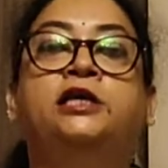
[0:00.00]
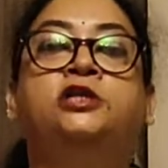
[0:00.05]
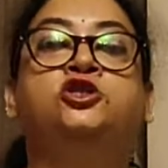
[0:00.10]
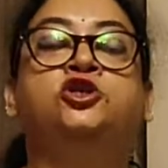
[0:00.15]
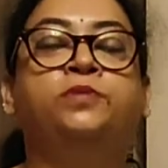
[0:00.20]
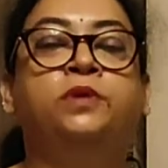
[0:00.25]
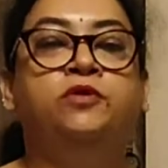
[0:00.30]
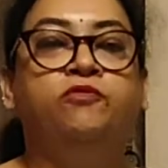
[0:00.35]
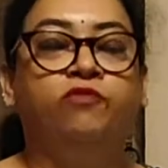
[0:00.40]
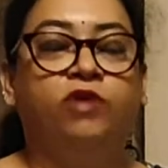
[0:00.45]

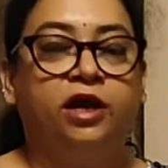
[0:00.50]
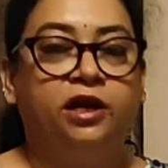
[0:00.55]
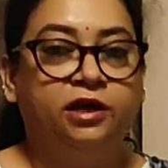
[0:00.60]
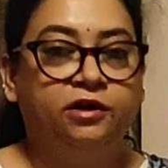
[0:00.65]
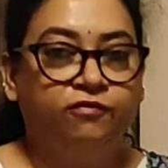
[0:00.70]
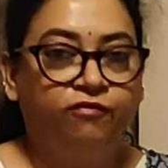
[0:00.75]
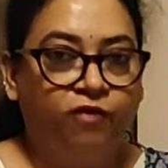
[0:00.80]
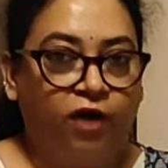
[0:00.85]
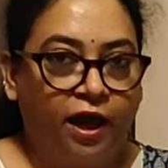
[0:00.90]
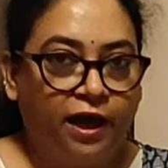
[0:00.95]
They need to
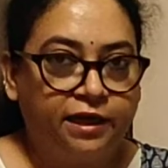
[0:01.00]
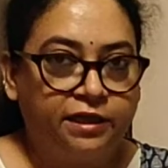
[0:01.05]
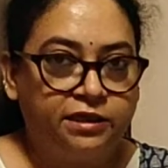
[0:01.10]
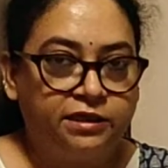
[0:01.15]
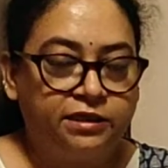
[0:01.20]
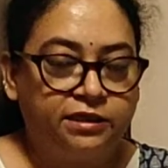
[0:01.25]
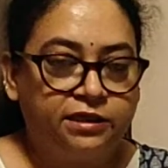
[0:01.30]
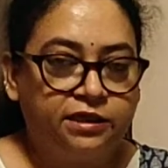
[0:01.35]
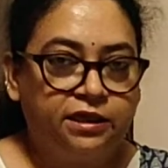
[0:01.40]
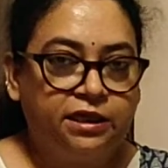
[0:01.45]
be
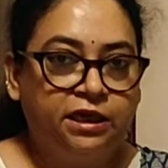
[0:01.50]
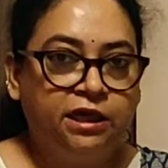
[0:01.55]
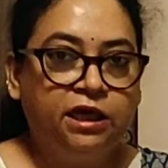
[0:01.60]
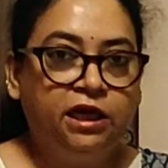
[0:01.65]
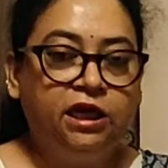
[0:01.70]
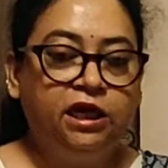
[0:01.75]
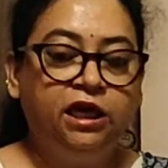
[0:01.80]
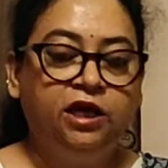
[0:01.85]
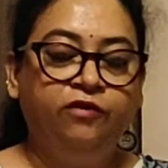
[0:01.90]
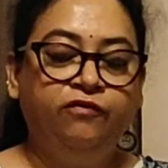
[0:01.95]
verified.
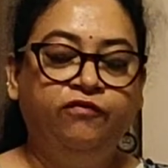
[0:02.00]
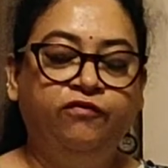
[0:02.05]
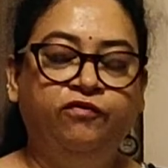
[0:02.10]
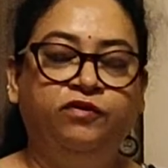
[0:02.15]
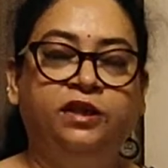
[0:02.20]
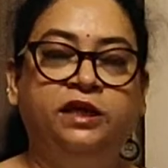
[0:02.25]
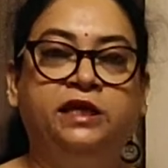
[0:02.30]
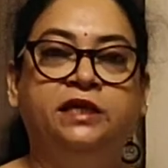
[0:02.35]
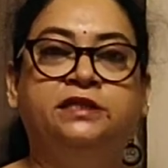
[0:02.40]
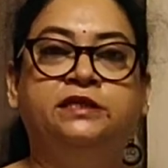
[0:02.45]

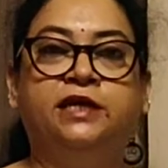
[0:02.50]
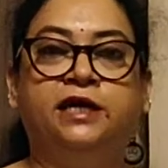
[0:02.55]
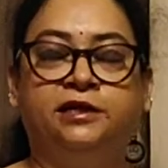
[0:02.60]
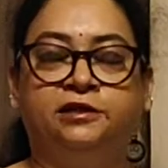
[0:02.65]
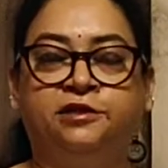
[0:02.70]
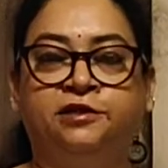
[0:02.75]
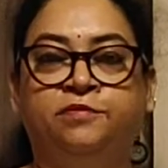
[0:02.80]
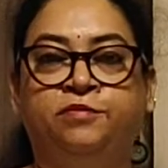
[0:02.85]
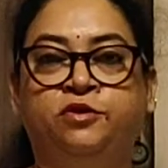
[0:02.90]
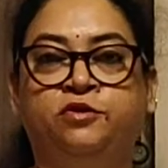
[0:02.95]
If
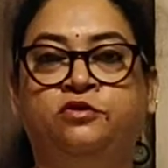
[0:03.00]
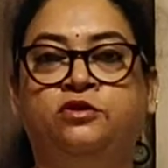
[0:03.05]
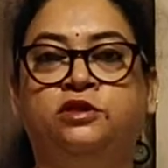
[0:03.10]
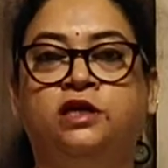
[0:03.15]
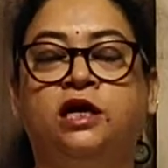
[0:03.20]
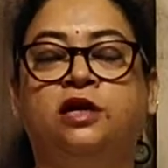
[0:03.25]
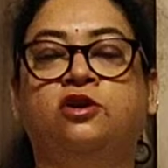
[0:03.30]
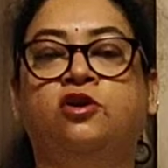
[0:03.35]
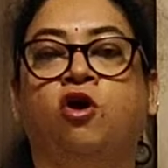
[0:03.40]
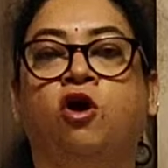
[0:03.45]
these
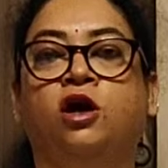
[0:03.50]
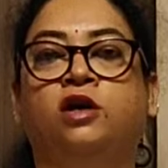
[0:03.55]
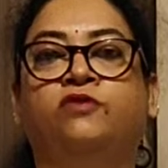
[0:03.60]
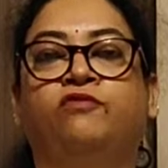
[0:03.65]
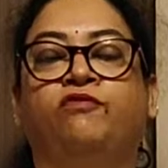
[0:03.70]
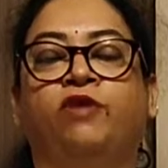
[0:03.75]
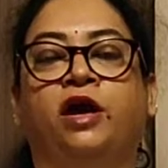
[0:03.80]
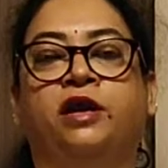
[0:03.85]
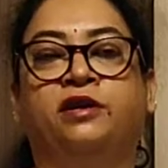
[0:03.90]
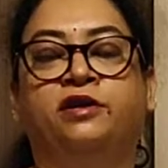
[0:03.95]
attributes are
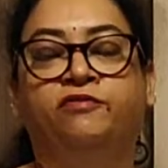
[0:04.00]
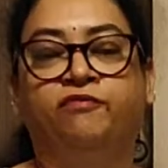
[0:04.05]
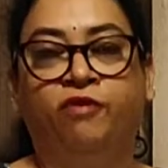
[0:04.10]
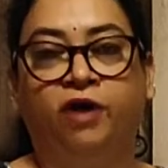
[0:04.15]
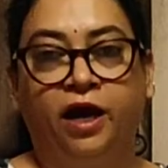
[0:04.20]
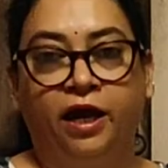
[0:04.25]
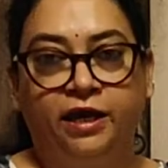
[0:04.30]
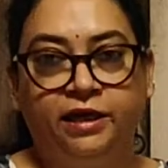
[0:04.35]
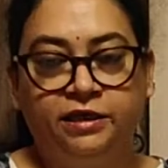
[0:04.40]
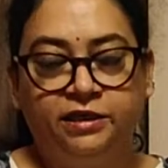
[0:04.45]
not
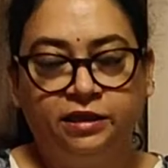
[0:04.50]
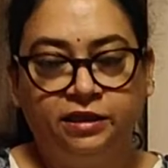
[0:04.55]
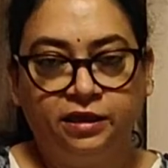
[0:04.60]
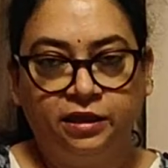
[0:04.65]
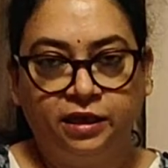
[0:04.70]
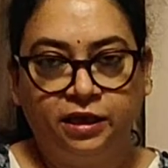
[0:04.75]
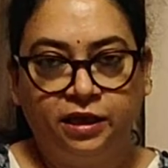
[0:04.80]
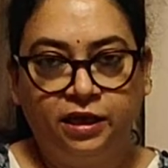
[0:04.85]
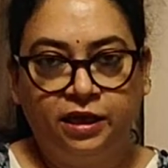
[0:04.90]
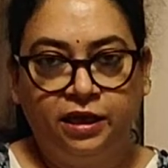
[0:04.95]

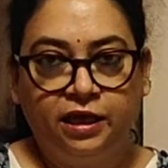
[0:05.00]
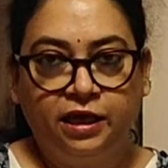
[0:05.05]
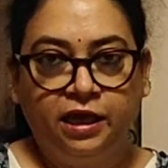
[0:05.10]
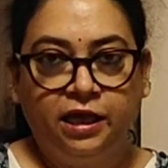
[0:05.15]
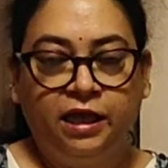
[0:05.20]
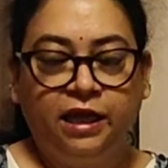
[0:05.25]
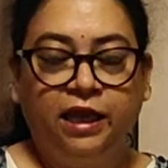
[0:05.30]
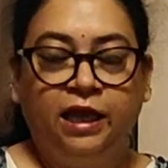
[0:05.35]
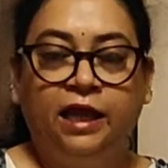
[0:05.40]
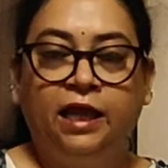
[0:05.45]
verified,
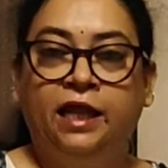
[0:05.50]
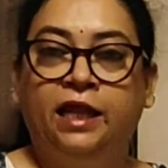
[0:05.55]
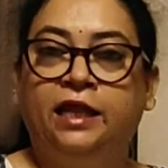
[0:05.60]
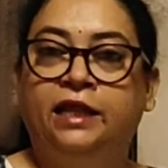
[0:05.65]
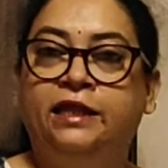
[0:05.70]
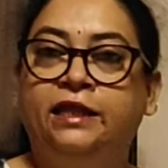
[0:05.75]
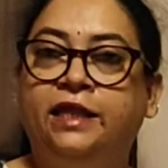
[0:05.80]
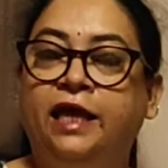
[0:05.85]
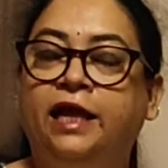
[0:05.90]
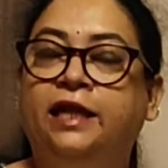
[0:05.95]

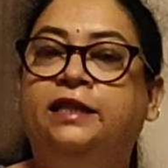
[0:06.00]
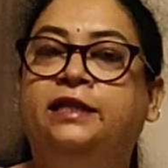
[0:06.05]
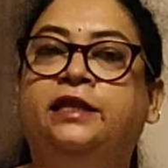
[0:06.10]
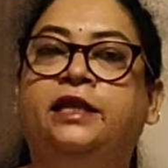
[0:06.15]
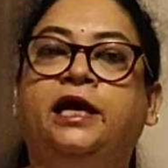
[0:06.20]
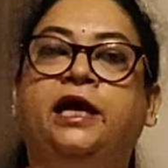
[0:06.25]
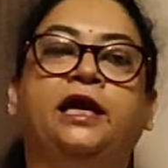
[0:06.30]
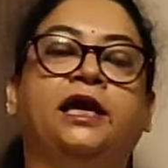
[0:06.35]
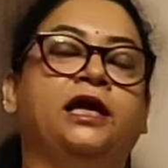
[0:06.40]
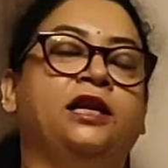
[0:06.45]

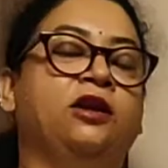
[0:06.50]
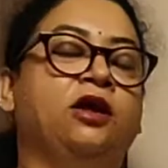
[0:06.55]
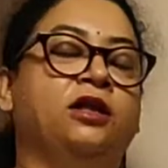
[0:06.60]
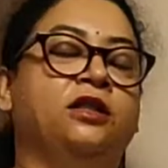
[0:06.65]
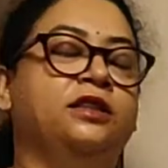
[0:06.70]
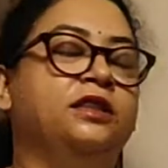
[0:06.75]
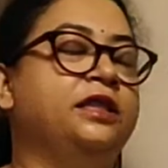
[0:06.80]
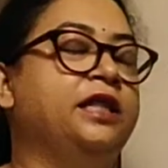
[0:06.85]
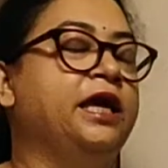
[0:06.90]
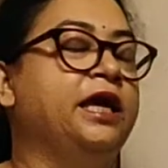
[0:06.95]
then
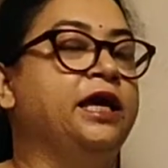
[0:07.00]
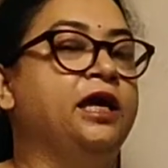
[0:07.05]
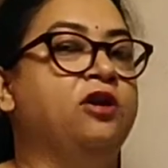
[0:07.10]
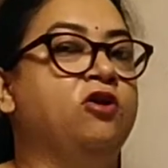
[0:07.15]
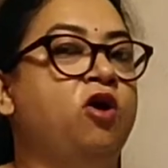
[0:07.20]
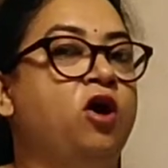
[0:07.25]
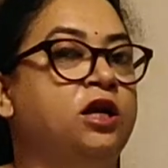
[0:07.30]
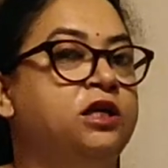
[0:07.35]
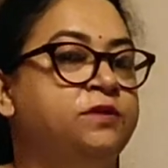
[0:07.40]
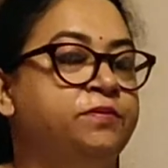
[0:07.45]
they
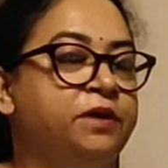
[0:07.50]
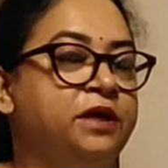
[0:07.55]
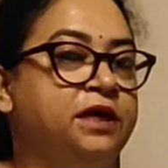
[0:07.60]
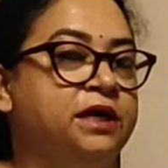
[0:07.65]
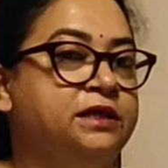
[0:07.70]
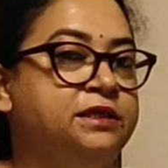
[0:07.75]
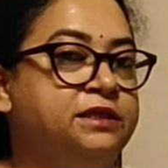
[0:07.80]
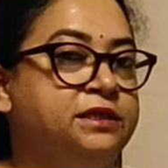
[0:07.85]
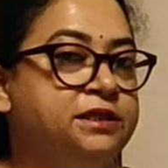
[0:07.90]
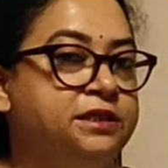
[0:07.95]

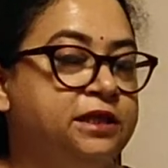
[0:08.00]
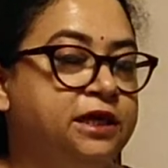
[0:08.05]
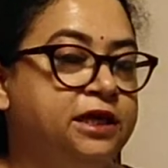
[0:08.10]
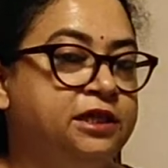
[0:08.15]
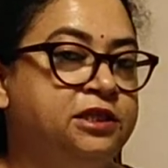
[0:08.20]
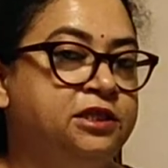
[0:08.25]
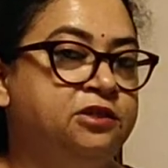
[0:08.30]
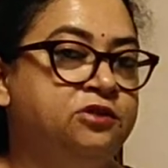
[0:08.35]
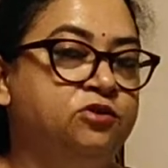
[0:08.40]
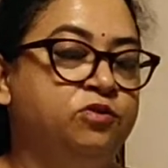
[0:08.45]
cannot be
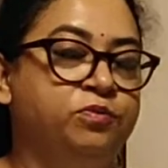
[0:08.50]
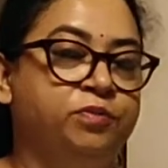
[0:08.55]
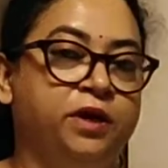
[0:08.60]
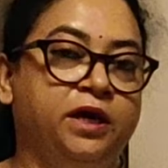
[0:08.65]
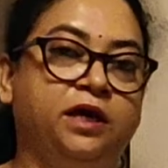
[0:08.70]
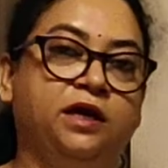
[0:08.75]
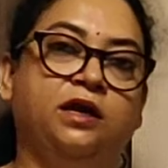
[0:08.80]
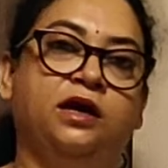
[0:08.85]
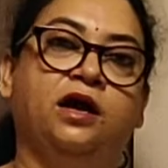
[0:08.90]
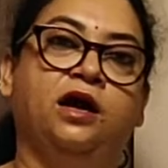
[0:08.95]
considered
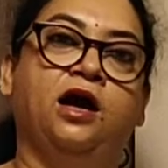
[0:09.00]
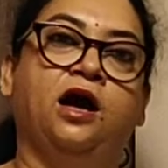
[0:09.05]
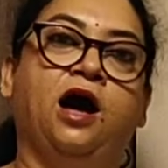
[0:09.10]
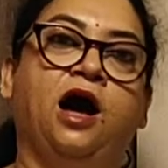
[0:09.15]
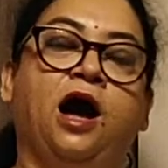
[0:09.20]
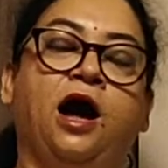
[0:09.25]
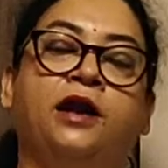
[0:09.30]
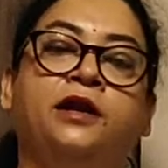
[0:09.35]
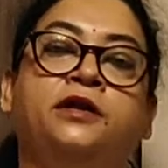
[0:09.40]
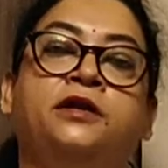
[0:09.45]
to
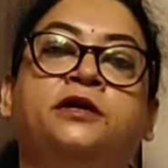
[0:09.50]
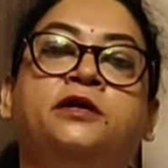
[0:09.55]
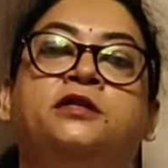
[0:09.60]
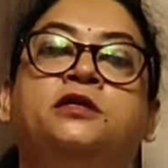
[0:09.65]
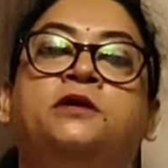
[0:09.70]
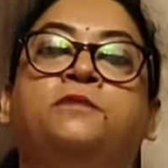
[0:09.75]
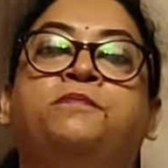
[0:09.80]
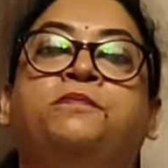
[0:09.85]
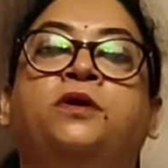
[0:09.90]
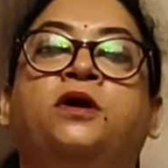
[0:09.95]
be
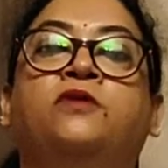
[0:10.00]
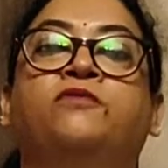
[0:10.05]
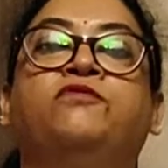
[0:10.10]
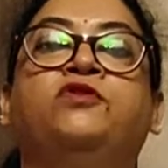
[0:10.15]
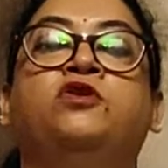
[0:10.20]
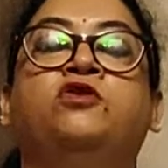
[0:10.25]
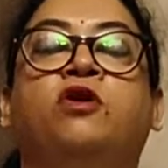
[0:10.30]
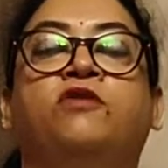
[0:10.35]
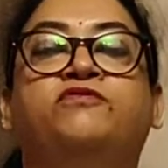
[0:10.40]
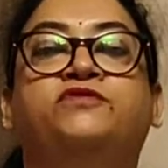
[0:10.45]
under
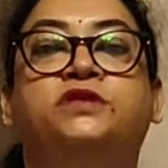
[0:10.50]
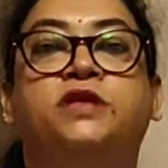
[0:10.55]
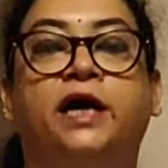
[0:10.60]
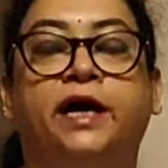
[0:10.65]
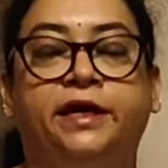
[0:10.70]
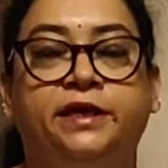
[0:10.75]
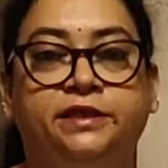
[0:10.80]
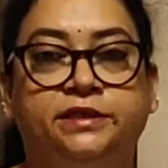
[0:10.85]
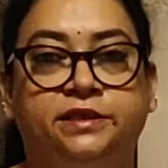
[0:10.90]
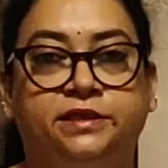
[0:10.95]
the
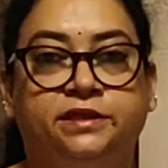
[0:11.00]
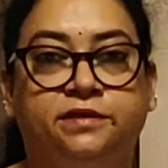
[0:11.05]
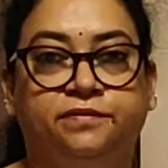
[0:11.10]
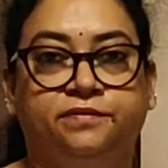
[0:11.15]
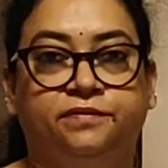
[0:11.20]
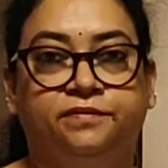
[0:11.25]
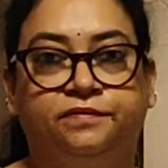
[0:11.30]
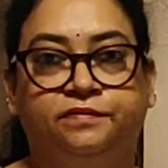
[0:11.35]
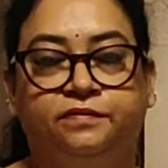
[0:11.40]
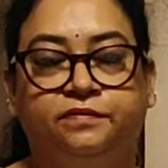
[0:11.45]
purview of
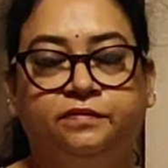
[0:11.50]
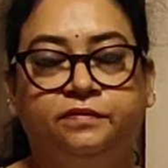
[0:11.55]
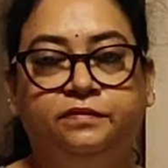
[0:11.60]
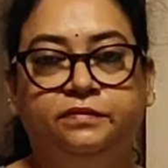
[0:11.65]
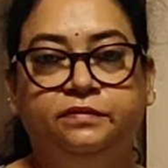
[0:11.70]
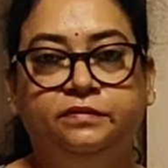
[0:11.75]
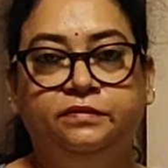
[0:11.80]
science.